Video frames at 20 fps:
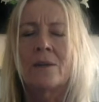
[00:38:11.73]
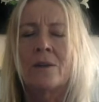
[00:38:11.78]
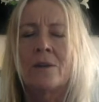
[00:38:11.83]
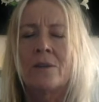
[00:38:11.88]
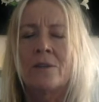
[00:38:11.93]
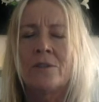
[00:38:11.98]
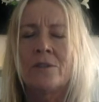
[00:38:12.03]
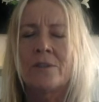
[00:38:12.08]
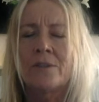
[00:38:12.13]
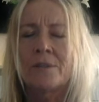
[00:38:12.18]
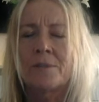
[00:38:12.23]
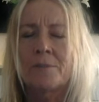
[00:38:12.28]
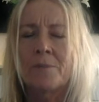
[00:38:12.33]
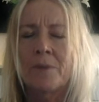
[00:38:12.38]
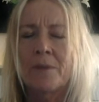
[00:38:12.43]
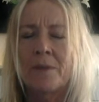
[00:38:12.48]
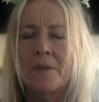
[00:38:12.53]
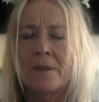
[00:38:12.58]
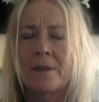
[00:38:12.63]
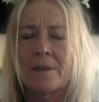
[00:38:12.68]
conscious
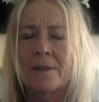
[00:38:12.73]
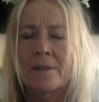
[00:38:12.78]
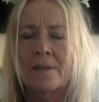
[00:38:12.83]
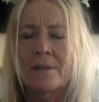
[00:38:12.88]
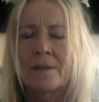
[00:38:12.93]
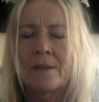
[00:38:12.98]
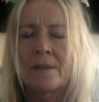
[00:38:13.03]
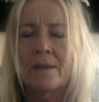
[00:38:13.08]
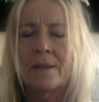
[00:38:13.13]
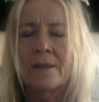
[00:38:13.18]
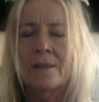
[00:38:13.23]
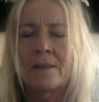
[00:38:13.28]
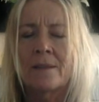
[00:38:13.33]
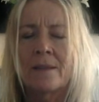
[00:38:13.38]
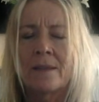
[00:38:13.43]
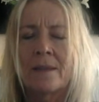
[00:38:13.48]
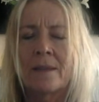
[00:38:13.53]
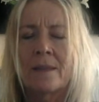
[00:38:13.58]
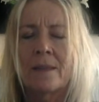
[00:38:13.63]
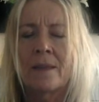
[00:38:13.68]
breath exercise
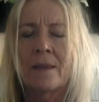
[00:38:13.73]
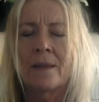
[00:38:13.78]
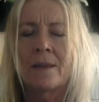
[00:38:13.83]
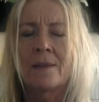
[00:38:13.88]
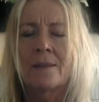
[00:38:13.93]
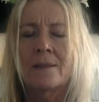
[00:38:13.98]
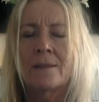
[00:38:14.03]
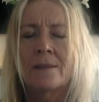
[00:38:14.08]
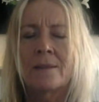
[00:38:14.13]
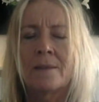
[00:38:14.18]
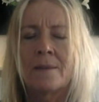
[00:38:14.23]
like that.